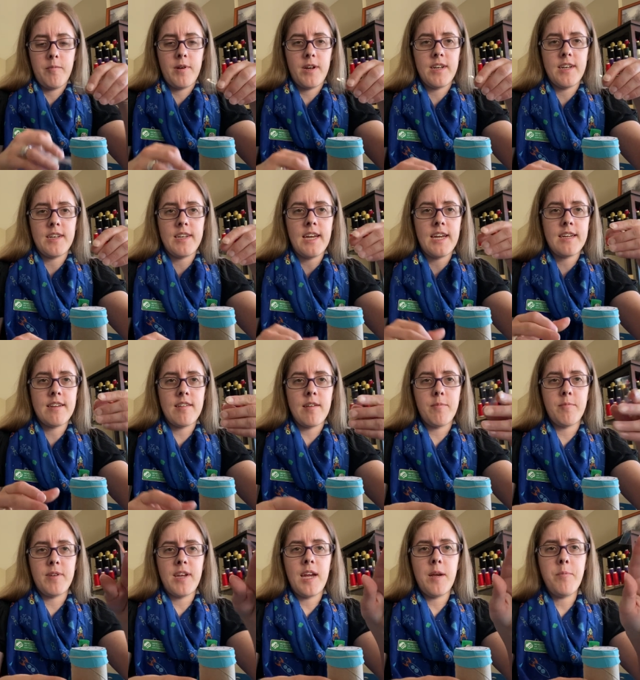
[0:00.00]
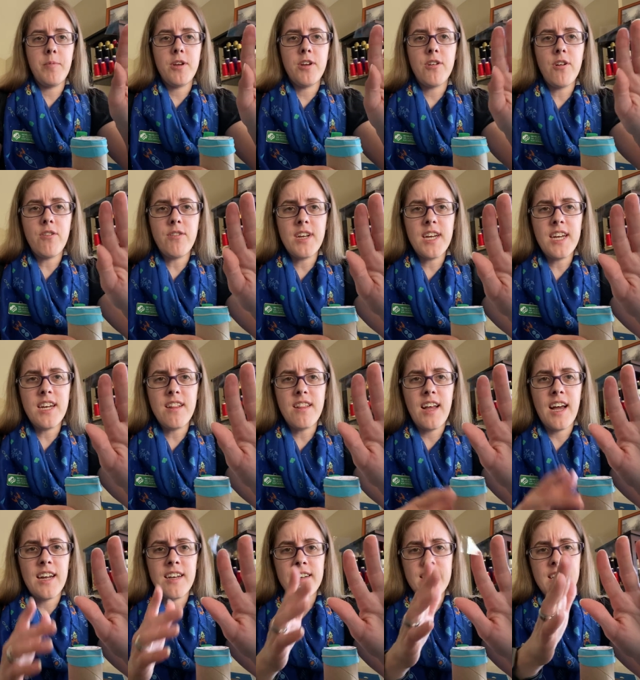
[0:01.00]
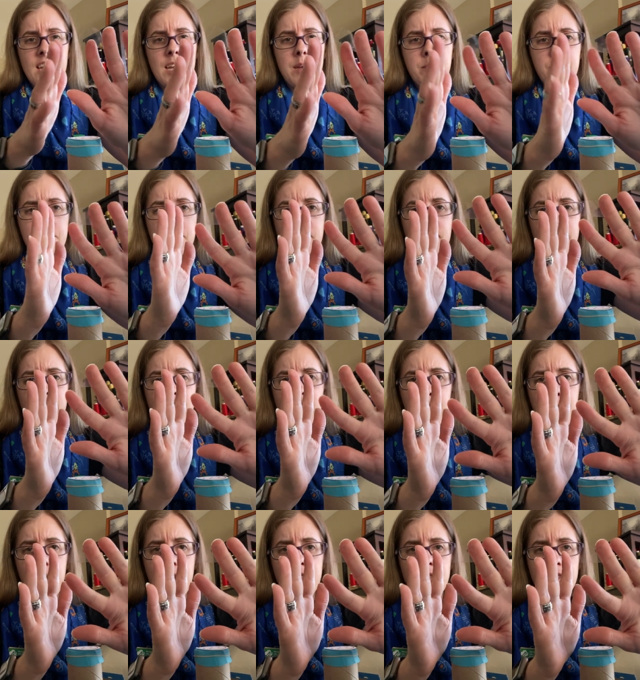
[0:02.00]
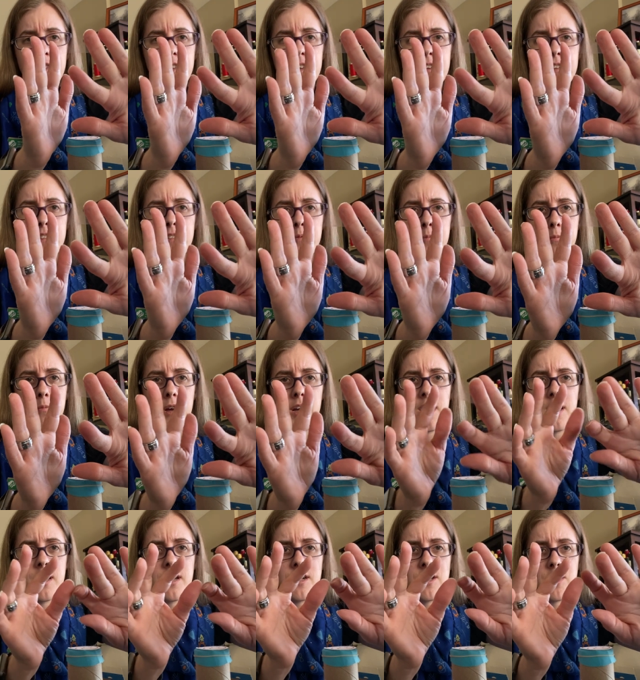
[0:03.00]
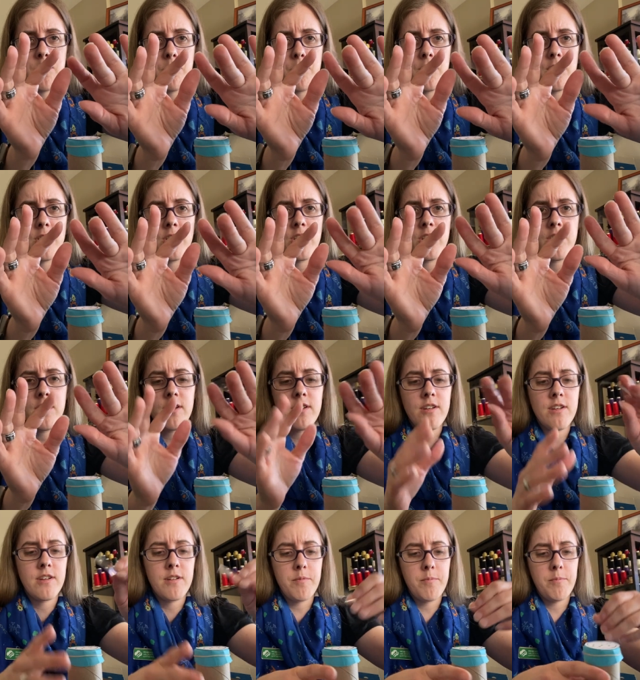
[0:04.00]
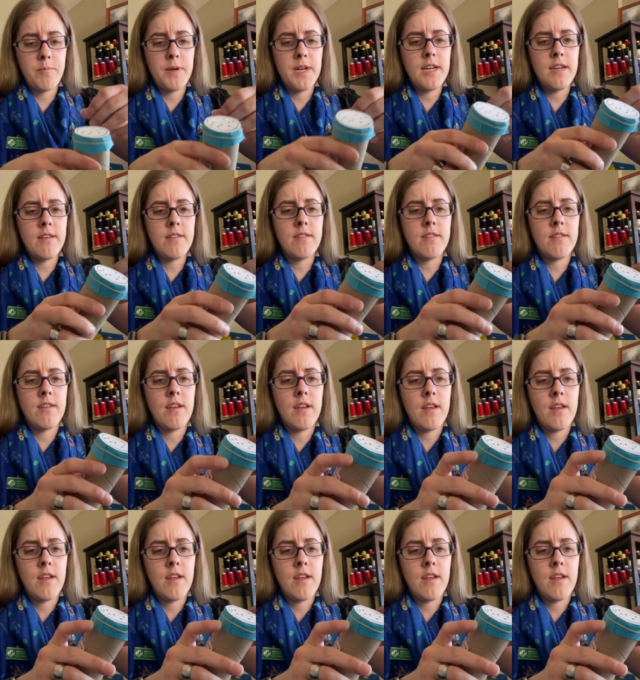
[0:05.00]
Gonna take some tape. You don't need a lot of tape. I've got about this much per piece.